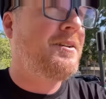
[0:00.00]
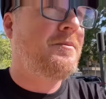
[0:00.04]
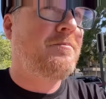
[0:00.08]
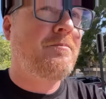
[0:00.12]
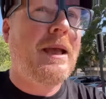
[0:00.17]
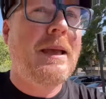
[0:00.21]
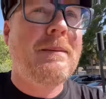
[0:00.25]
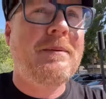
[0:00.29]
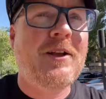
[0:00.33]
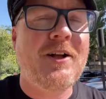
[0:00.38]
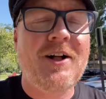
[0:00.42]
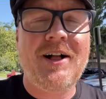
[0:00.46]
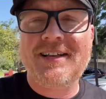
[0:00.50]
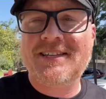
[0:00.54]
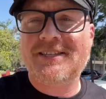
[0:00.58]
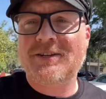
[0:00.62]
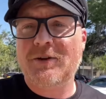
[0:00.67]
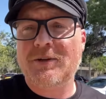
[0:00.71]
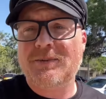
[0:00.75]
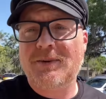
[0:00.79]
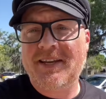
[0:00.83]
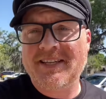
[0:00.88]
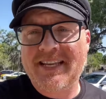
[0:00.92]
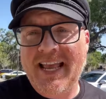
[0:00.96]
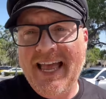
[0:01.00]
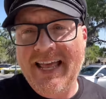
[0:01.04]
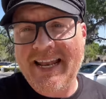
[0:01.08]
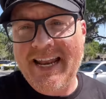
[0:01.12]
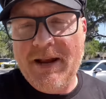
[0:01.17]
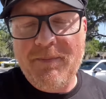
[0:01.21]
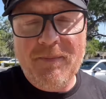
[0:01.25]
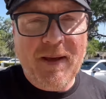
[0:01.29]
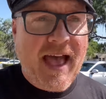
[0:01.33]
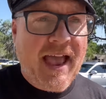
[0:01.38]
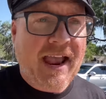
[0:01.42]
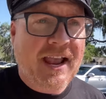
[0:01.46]
Maybe also it's because I had
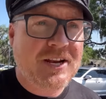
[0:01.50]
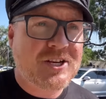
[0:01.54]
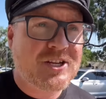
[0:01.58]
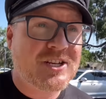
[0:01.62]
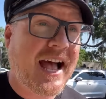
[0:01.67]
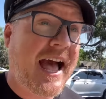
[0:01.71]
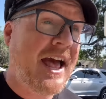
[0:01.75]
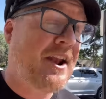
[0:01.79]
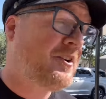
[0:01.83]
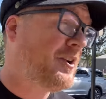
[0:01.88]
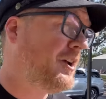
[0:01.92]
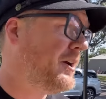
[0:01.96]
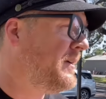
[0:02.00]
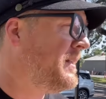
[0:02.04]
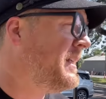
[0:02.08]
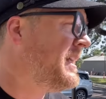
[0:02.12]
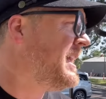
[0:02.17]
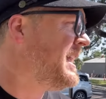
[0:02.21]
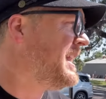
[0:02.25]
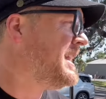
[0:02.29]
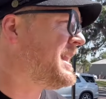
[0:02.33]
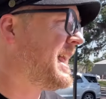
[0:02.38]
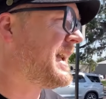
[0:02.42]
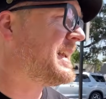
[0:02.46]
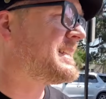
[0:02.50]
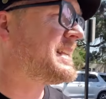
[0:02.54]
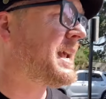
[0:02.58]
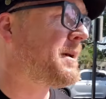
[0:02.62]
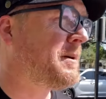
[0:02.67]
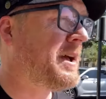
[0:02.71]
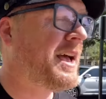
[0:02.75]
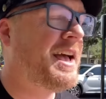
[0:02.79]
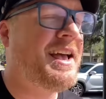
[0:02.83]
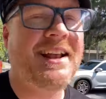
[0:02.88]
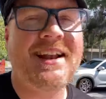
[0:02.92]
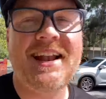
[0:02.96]
eight packages. I don't know. Next
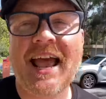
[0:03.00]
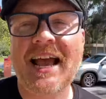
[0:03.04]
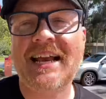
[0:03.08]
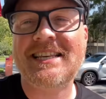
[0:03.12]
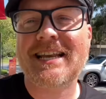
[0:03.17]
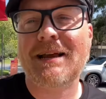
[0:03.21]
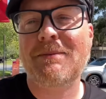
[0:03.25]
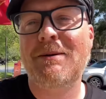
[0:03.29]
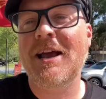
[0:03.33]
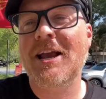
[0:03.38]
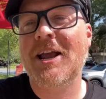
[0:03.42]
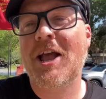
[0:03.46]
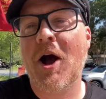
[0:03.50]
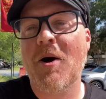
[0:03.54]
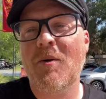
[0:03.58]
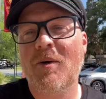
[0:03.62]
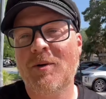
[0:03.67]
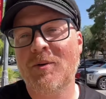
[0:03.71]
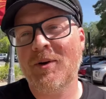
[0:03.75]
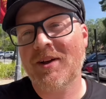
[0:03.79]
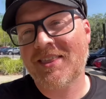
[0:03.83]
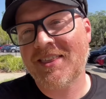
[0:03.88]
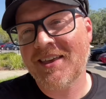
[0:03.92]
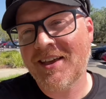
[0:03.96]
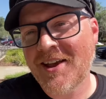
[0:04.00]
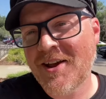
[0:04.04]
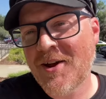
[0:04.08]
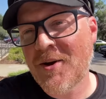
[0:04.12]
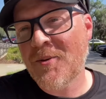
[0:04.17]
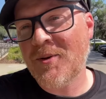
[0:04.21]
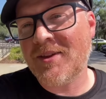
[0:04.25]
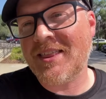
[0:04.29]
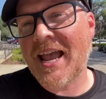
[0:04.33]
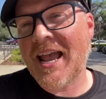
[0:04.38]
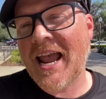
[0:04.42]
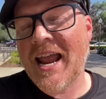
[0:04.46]
time, next time I go in with,
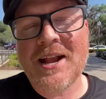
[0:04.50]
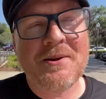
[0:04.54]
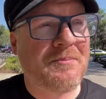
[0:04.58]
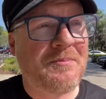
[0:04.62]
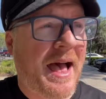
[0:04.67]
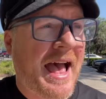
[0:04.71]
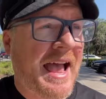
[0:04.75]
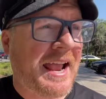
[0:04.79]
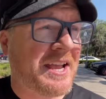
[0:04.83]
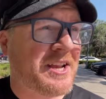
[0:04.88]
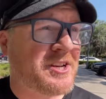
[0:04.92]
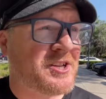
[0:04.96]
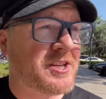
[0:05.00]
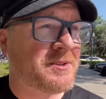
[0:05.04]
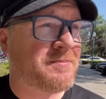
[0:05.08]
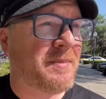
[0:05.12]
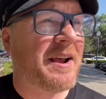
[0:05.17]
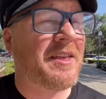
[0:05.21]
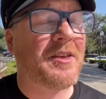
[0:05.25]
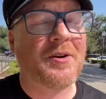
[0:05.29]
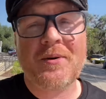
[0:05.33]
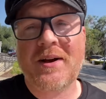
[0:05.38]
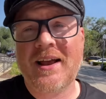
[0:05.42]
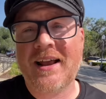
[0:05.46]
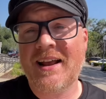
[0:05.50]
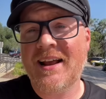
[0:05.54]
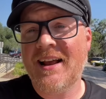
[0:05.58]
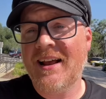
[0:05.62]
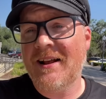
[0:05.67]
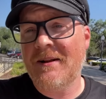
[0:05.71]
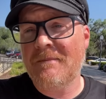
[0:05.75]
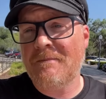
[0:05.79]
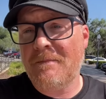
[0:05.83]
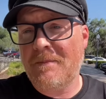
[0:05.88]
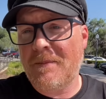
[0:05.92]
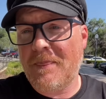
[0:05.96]
with eight packages, by the way,
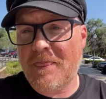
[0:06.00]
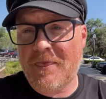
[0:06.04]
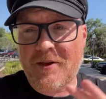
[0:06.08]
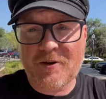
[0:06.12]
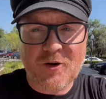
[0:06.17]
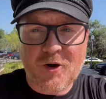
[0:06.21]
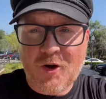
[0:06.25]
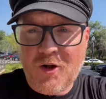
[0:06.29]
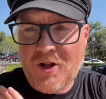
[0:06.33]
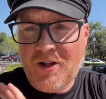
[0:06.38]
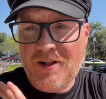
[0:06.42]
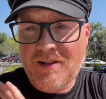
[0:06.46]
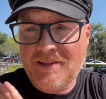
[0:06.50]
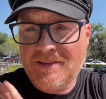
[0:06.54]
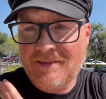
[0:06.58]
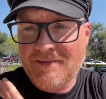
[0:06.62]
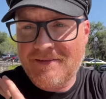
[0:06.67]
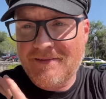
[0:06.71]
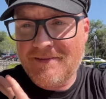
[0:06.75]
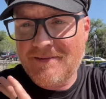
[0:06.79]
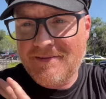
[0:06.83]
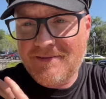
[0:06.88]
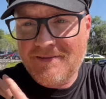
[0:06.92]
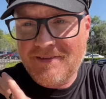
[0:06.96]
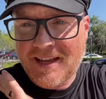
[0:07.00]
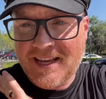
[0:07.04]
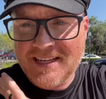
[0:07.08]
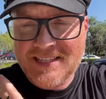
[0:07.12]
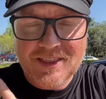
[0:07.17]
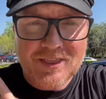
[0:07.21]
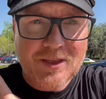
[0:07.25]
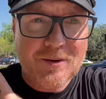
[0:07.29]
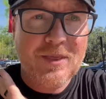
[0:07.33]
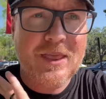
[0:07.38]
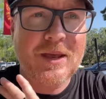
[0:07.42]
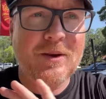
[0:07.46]
they're all, like I said,
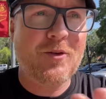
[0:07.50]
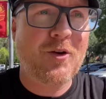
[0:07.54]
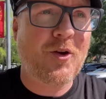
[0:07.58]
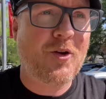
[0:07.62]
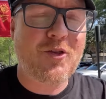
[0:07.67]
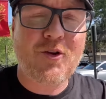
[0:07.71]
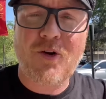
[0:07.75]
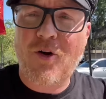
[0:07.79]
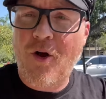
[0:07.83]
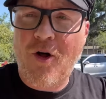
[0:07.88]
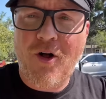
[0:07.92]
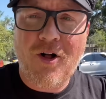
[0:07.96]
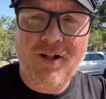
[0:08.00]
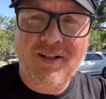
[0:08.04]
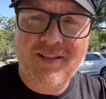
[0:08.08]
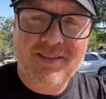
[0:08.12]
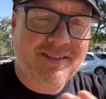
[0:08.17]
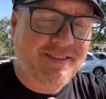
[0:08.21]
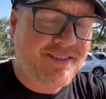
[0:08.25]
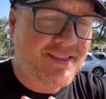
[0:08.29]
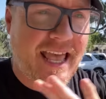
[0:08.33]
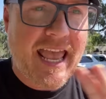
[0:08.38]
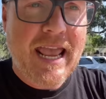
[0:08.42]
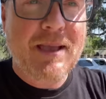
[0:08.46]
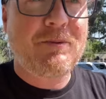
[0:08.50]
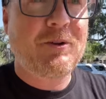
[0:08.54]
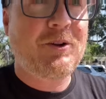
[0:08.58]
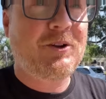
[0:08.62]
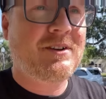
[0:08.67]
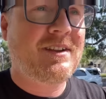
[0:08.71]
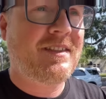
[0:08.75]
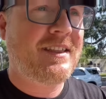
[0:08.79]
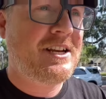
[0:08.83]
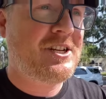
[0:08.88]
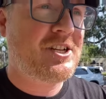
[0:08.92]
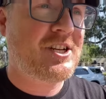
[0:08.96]
they're, they're, they're all
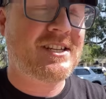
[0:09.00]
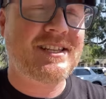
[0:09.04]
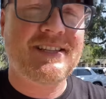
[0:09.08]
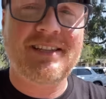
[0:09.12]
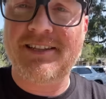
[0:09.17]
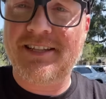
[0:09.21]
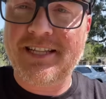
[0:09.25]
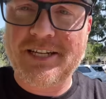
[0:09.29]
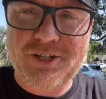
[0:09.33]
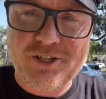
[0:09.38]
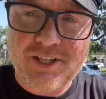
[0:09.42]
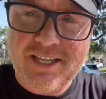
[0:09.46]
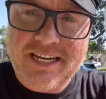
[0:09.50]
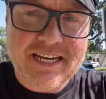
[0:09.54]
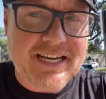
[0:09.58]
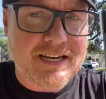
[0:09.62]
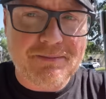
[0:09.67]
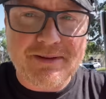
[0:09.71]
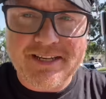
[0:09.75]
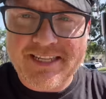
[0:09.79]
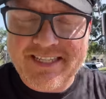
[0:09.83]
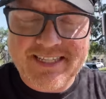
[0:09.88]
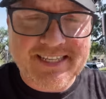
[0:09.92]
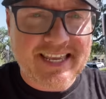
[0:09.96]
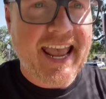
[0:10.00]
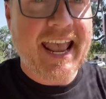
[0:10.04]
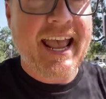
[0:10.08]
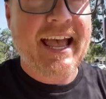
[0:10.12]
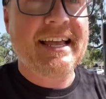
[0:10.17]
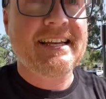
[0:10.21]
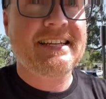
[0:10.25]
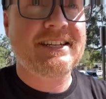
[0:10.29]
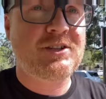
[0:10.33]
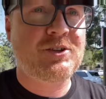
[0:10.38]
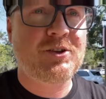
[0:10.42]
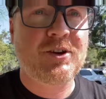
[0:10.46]
labeled. They just literally need to be
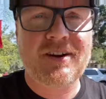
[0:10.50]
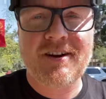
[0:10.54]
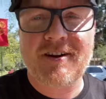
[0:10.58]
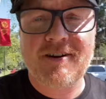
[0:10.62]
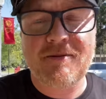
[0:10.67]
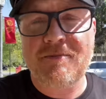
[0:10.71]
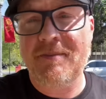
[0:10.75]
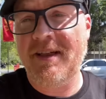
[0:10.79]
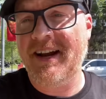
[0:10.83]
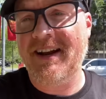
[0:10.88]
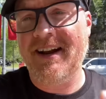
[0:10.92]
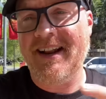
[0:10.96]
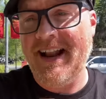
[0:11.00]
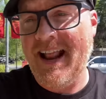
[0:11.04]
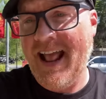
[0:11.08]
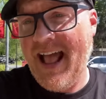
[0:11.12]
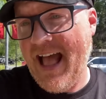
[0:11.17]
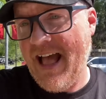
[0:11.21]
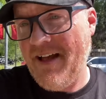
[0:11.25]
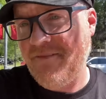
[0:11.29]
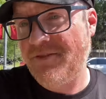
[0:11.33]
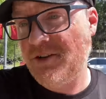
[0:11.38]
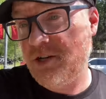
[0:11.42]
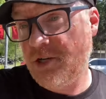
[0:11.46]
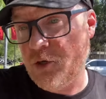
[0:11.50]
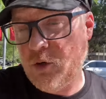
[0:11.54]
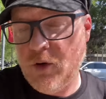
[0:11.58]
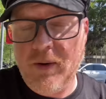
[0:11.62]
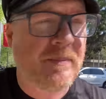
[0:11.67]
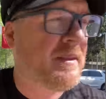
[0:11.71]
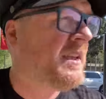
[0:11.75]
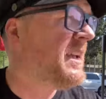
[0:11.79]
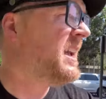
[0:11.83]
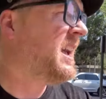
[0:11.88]
scanned. It took her a minute and a half to do them.